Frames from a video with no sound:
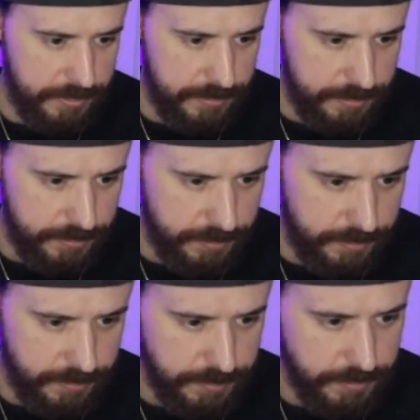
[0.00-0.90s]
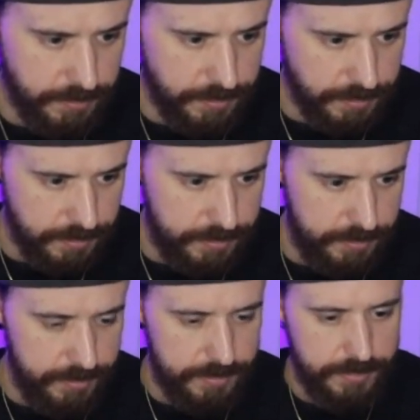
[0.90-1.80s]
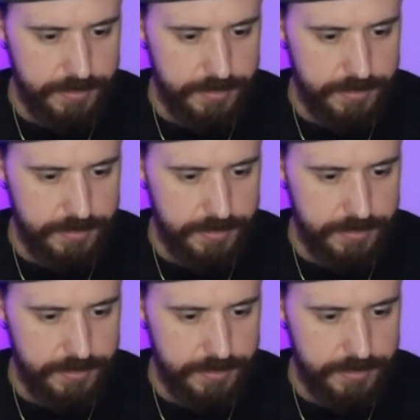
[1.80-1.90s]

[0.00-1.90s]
[no speech]